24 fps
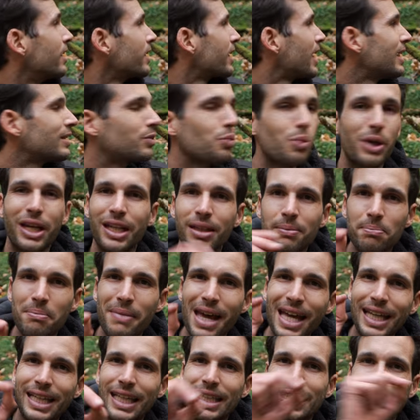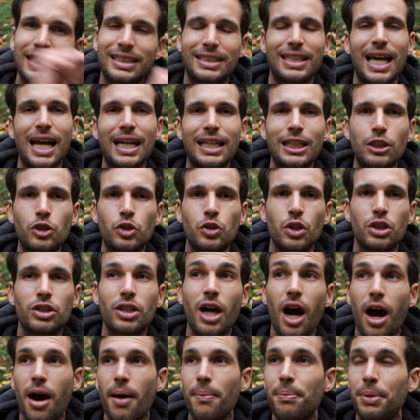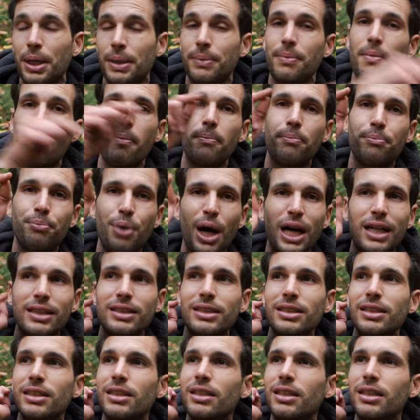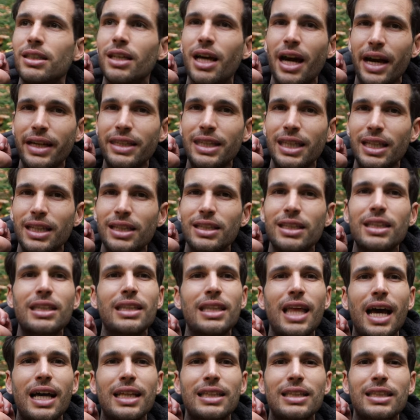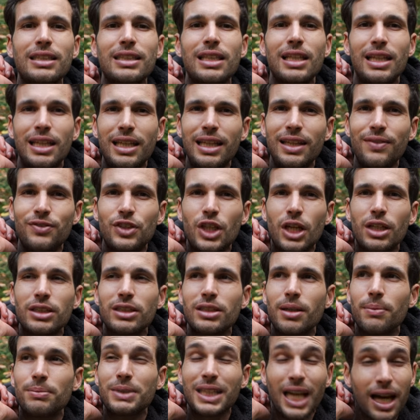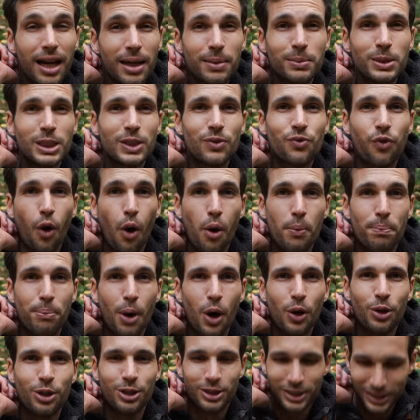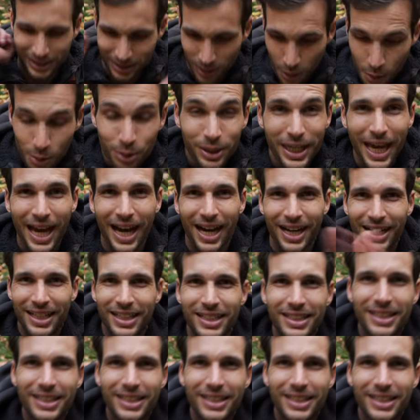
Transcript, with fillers: Guys, we didn't make it exactly to the top, but I think that leaves us some time for a bonus. Oh yeah!